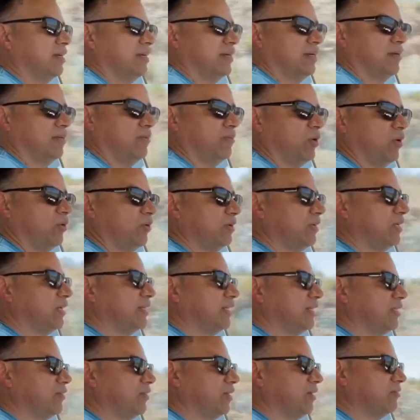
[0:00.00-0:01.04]
mode,
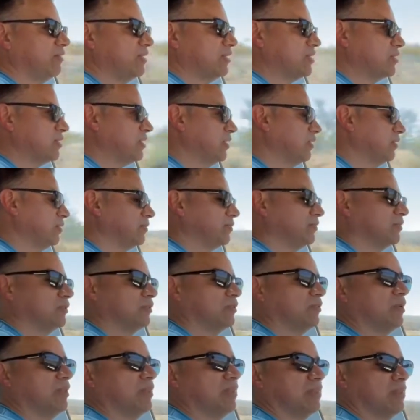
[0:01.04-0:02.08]
and then you have the chill.
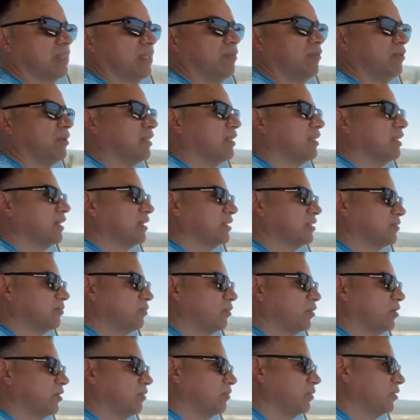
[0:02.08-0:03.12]
So in theory, that
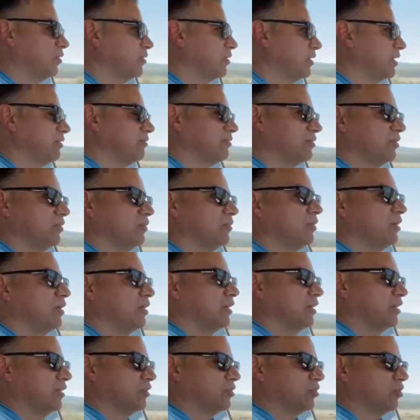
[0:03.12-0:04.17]
sport mode gives you
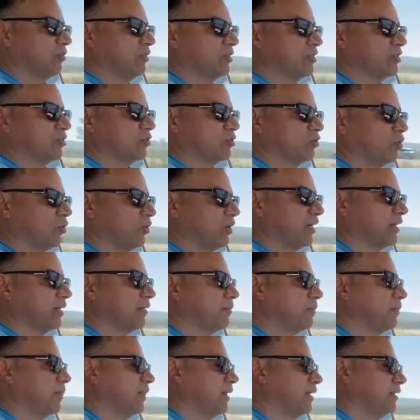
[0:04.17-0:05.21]
so much torque
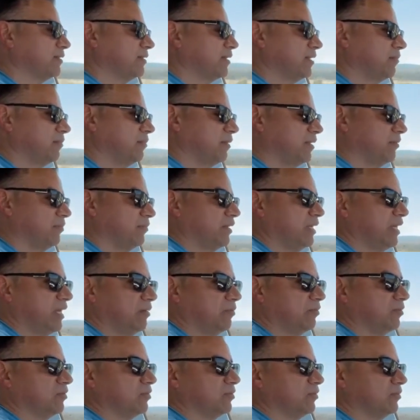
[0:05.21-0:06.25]
that it's gonna be
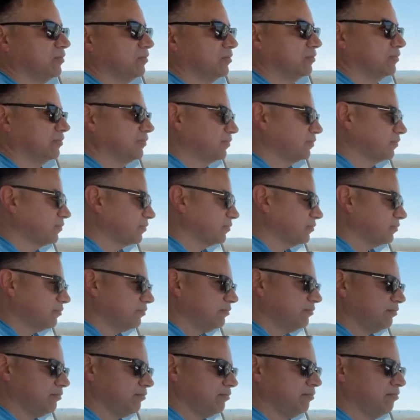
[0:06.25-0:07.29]
able to
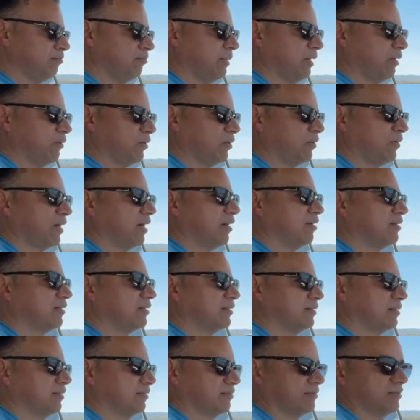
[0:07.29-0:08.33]
bail you out
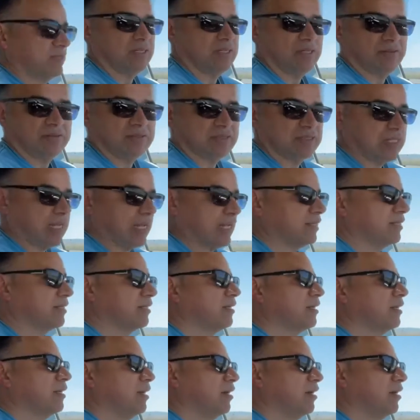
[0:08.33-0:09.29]
of sand.